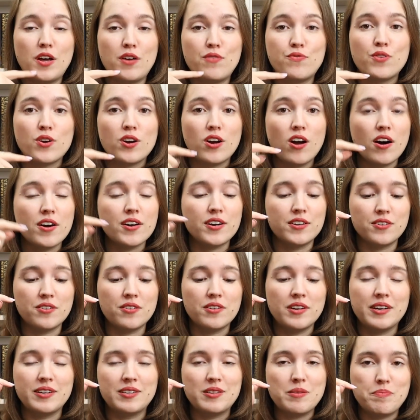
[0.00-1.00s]
I forgot I don't
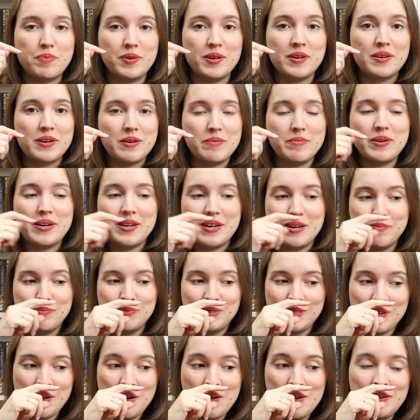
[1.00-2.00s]
like the peanut
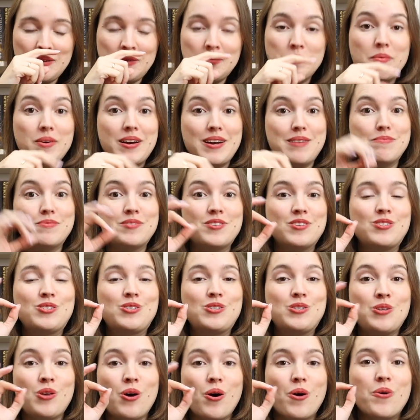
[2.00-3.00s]
M&Ms, but I'm
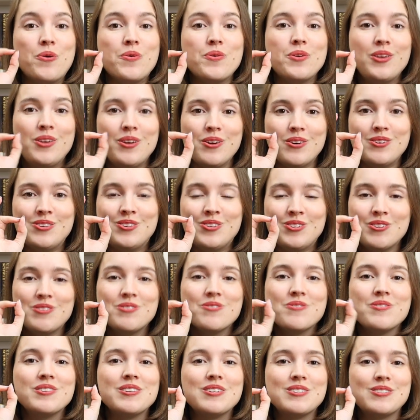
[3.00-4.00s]
just so used to
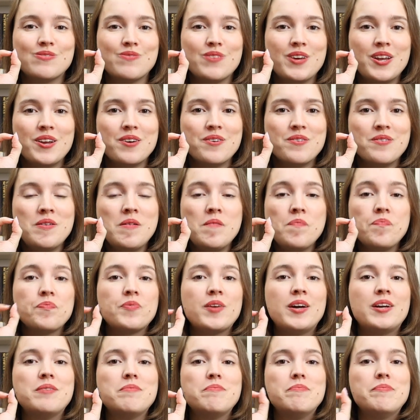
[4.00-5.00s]
doing this video
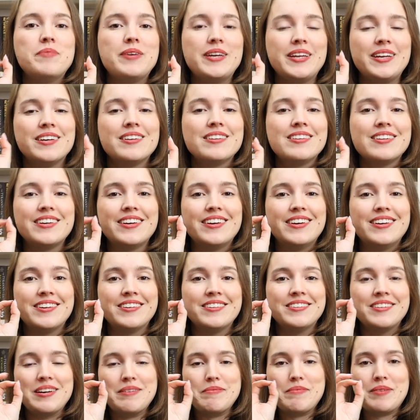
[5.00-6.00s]
and immediately
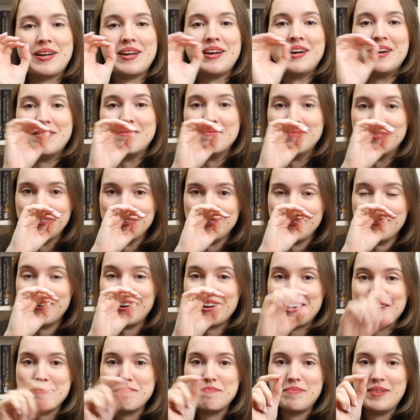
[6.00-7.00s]
eating the M&M
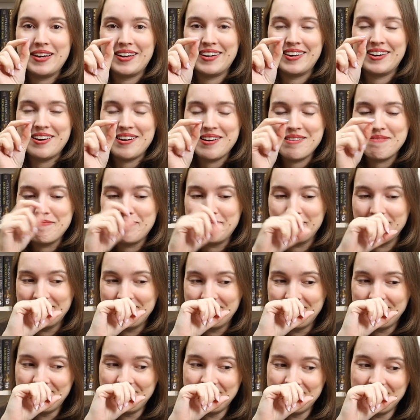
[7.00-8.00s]
when I pick it up
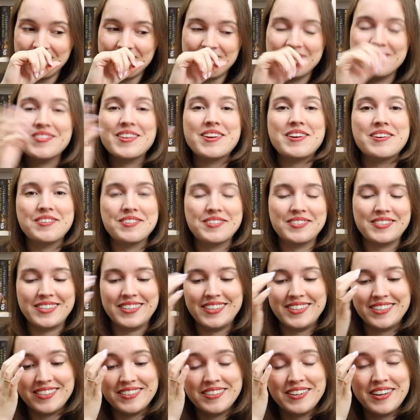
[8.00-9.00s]
that I just ate
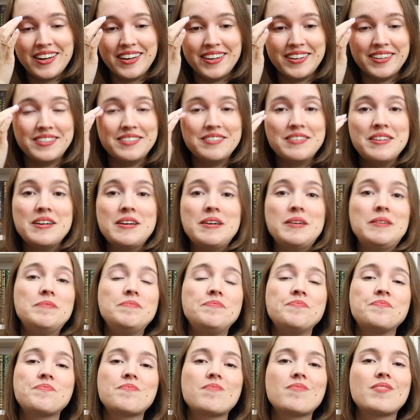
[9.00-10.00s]
it.
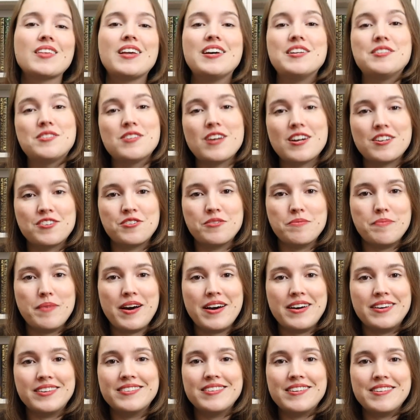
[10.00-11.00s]
It's not too
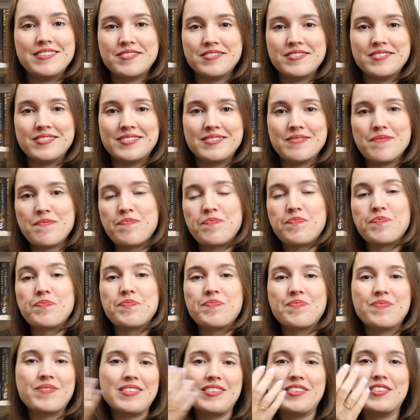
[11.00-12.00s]
bad.
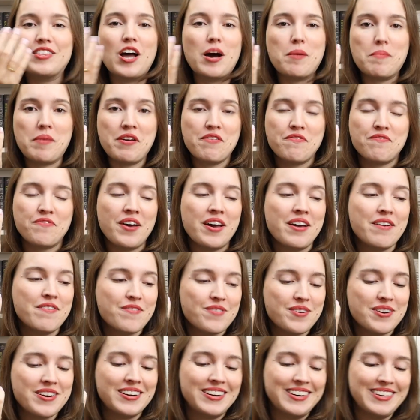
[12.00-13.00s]
Not my
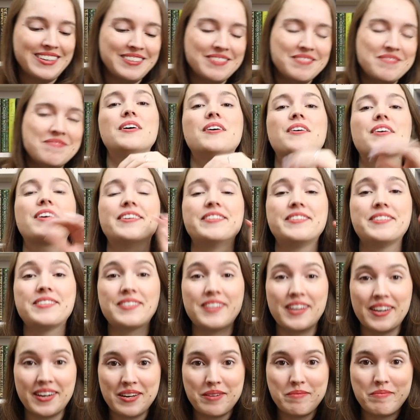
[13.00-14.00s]
favorite. Okay, the
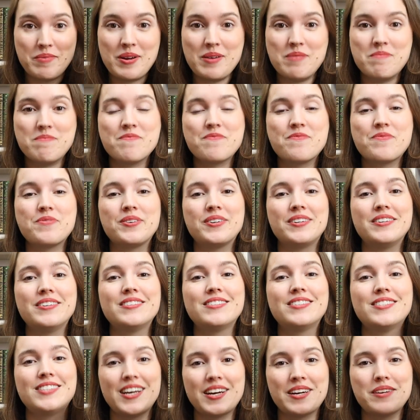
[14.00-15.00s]
second M&M for the
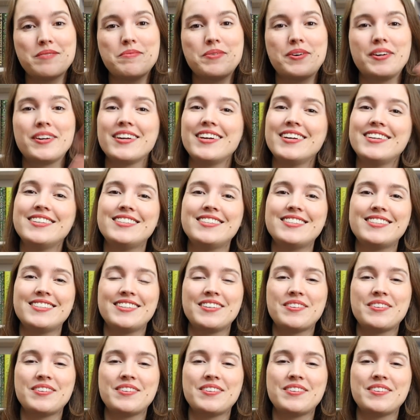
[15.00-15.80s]
second book is